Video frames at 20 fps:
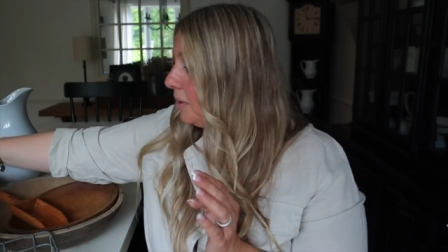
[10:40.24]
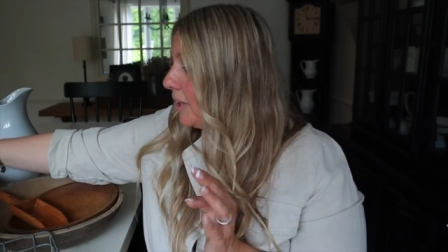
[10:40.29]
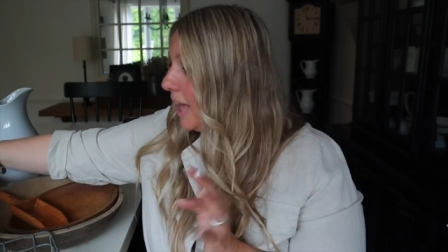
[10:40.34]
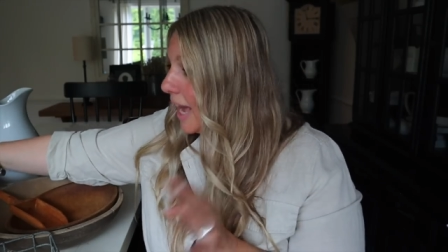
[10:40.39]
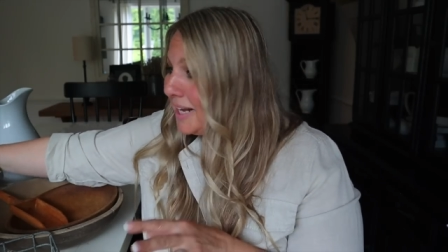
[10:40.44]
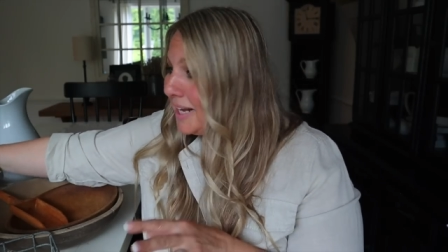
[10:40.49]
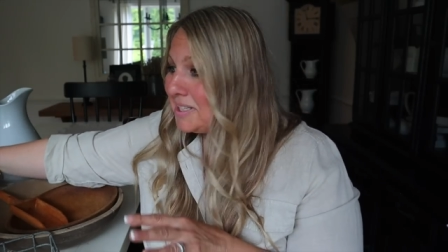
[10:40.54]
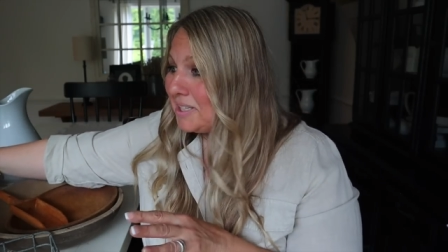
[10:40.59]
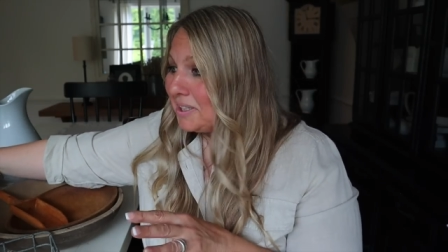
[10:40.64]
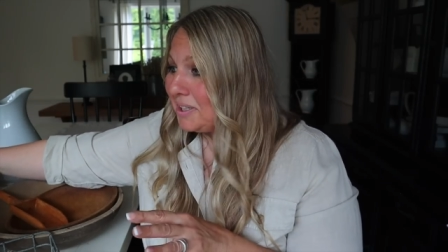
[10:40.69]

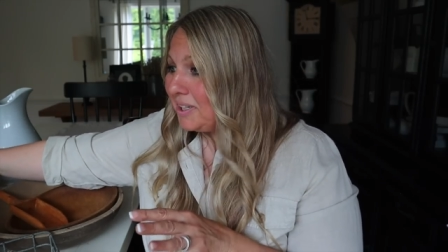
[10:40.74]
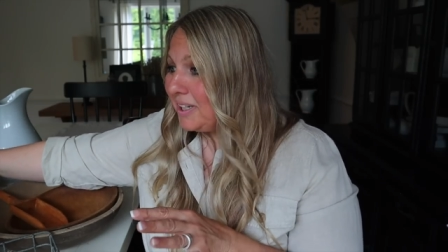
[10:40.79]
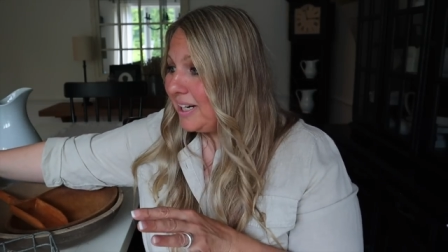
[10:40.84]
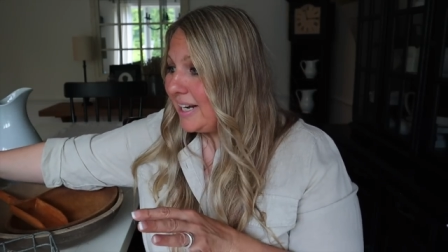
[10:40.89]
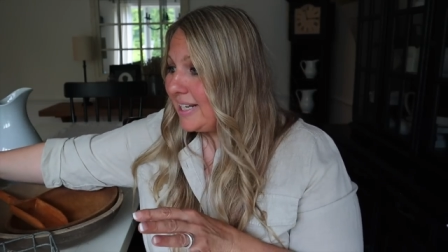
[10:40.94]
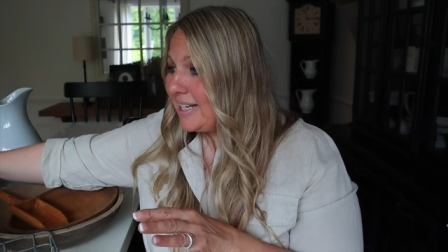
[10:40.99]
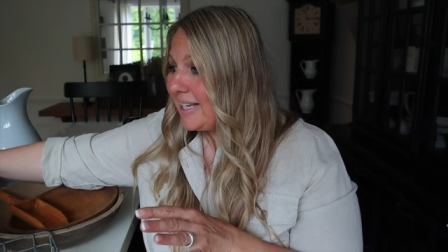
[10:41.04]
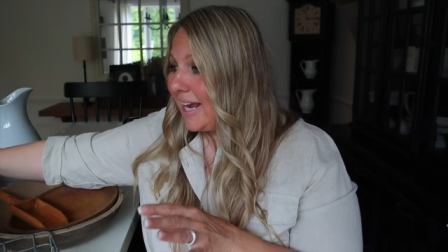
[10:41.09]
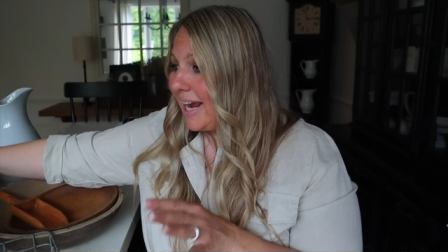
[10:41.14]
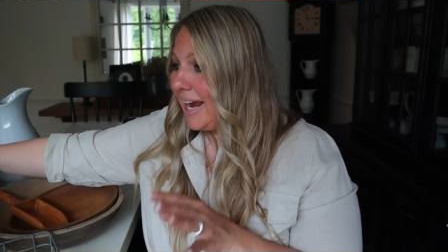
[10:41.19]
lots of
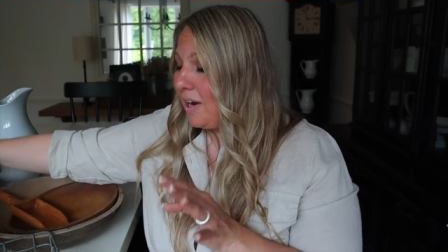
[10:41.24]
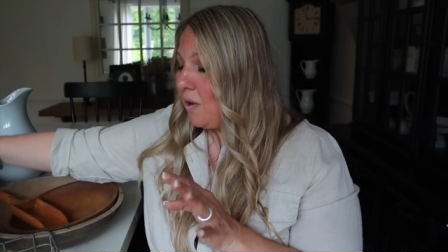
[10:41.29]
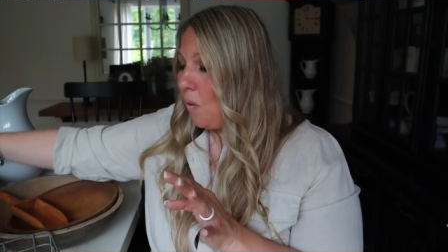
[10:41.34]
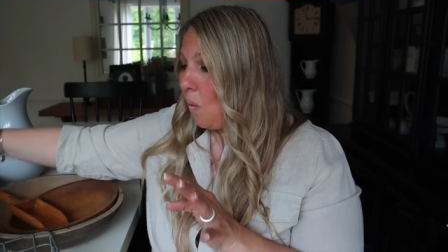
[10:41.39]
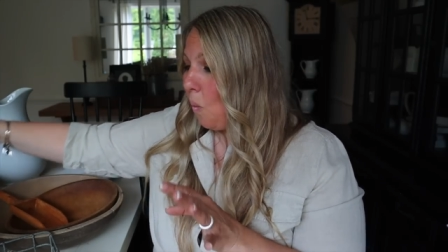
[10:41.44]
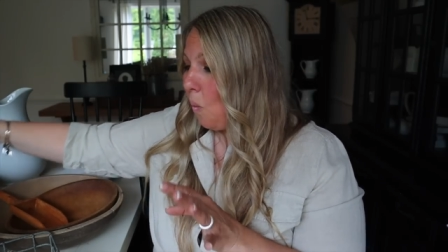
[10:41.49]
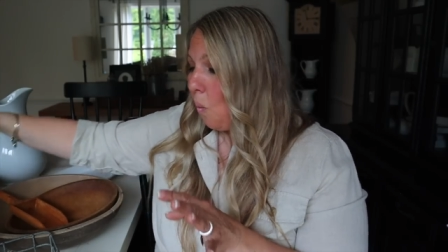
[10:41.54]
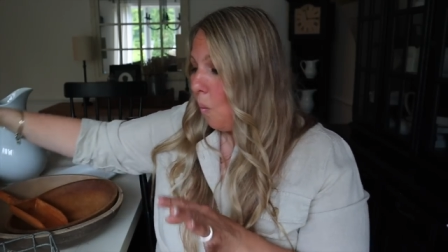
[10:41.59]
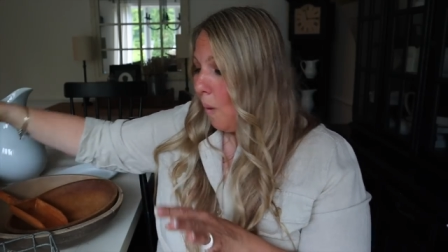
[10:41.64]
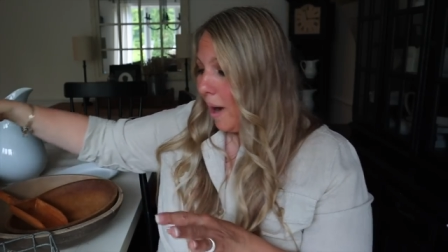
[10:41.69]
goodies
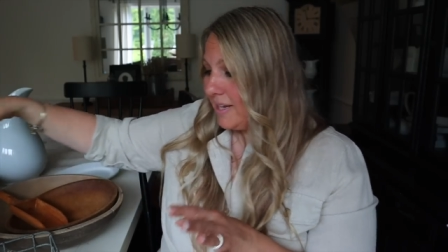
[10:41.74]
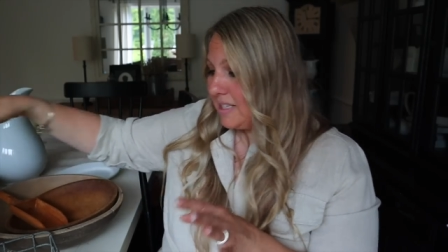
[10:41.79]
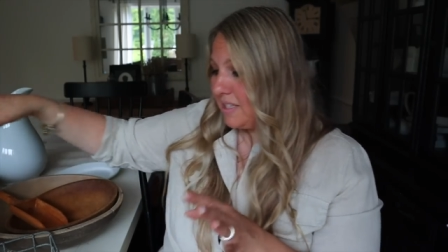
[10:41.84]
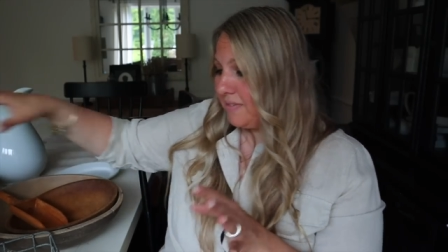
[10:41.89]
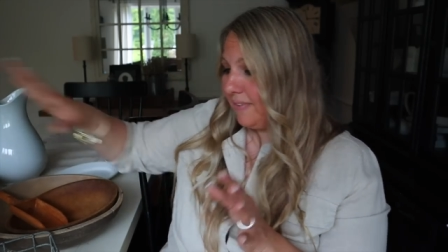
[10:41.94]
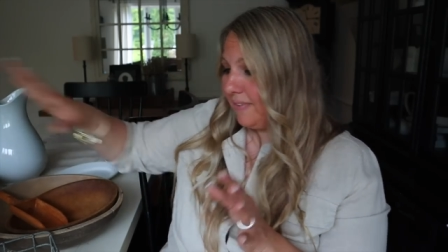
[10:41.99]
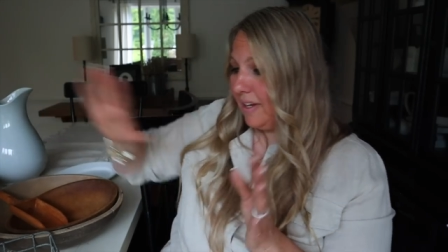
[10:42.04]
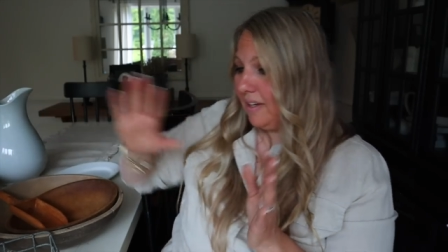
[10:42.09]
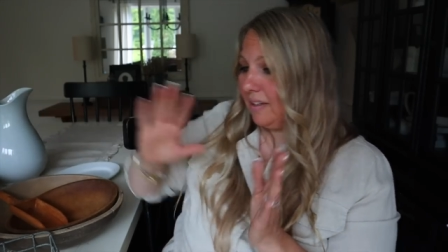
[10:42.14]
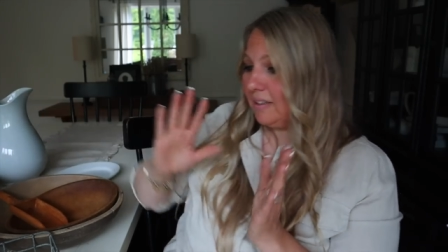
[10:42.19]
in
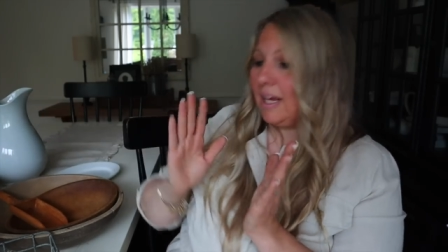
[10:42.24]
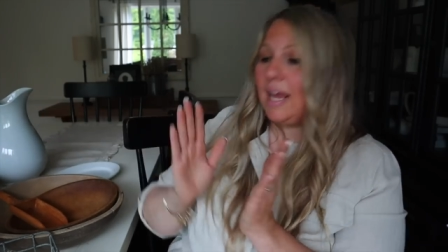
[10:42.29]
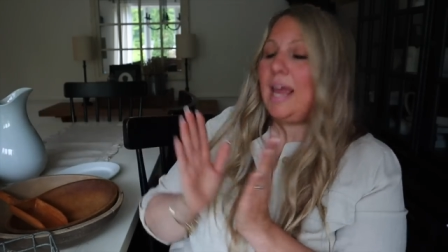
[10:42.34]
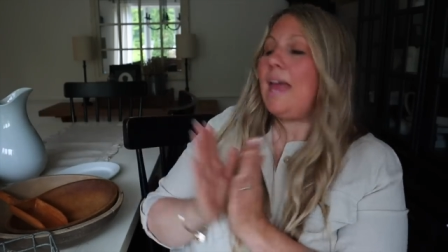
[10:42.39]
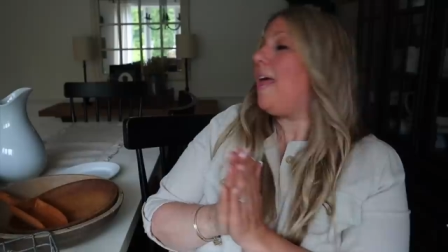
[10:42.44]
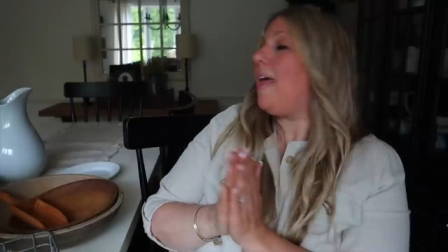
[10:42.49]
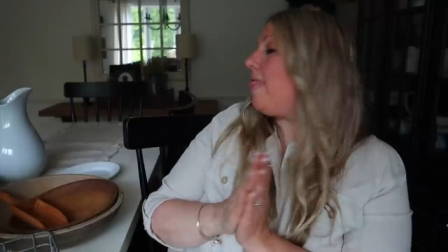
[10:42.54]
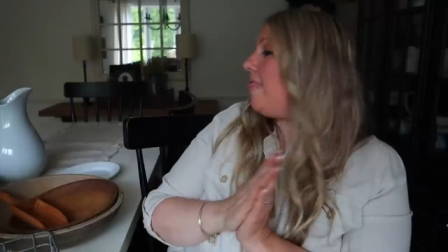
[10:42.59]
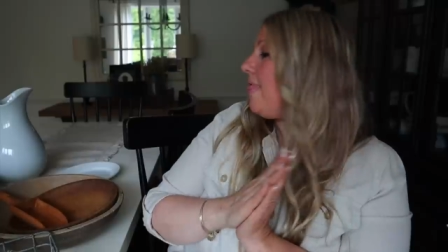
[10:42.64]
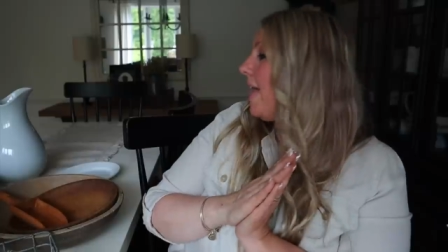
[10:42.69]
Westfield
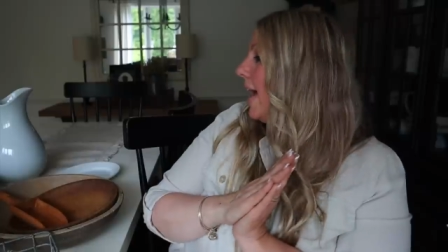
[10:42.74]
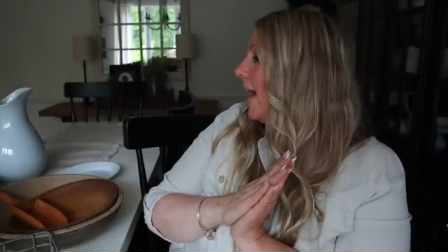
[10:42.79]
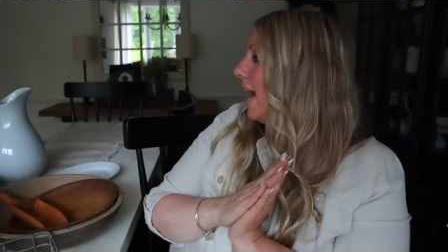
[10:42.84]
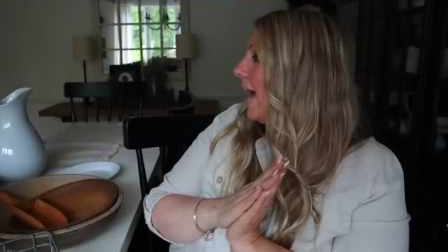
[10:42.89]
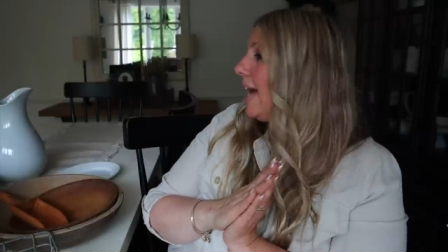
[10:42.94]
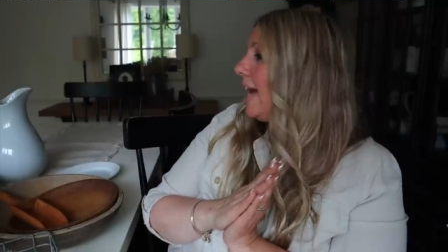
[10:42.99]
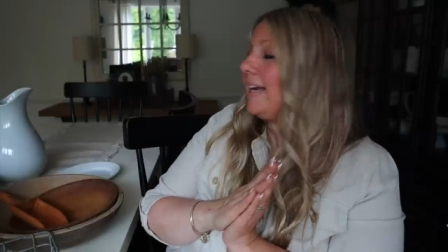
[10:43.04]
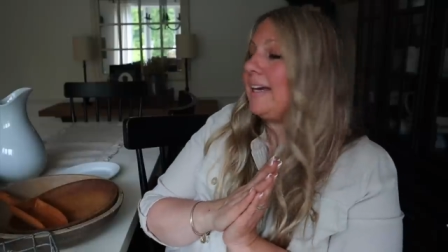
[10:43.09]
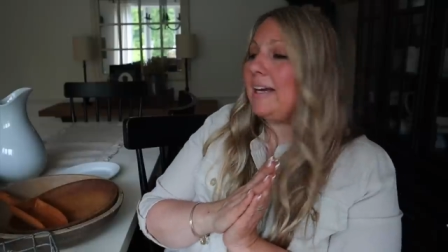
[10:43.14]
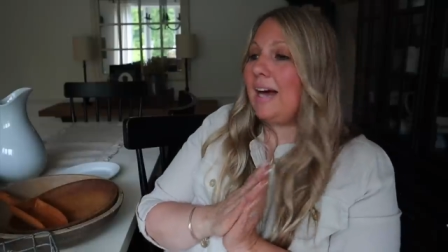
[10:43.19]
that
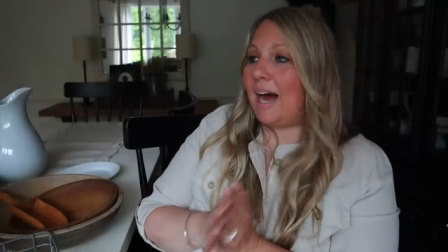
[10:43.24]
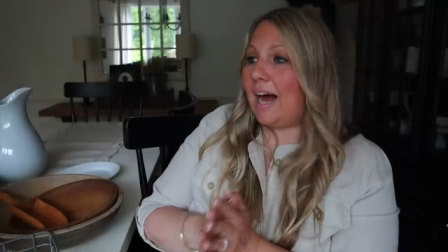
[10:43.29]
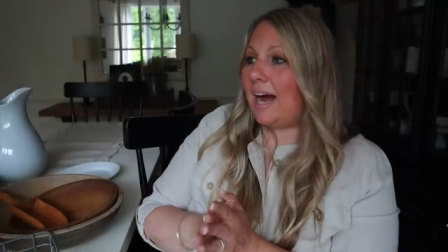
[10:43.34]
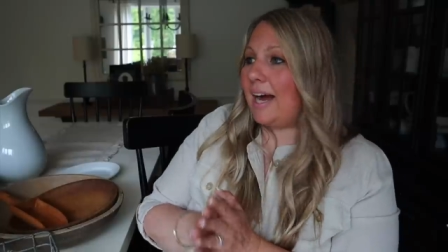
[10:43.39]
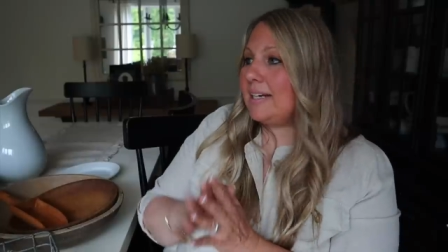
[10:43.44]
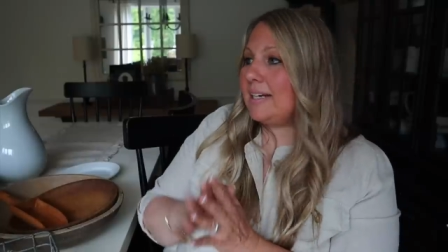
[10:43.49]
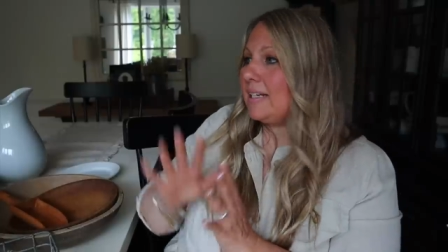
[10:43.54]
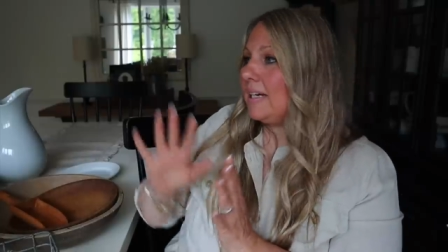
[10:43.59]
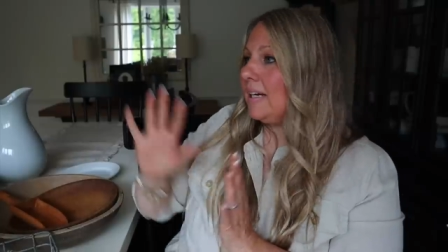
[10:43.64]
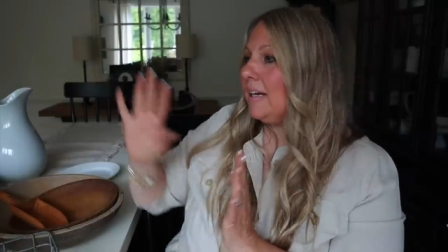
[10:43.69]
I
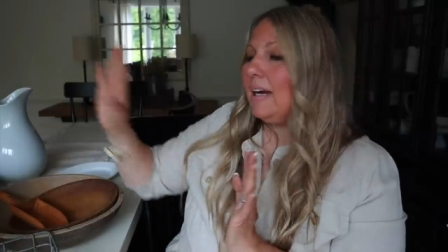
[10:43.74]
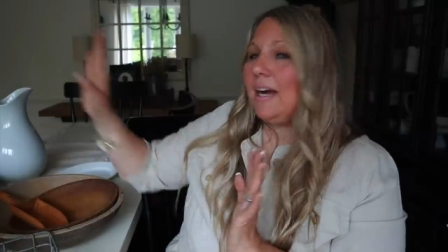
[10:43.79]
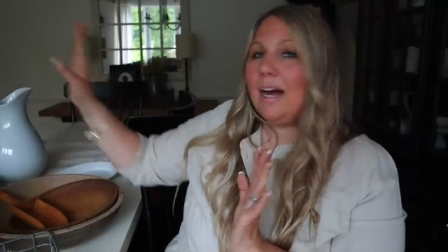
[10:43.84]
got.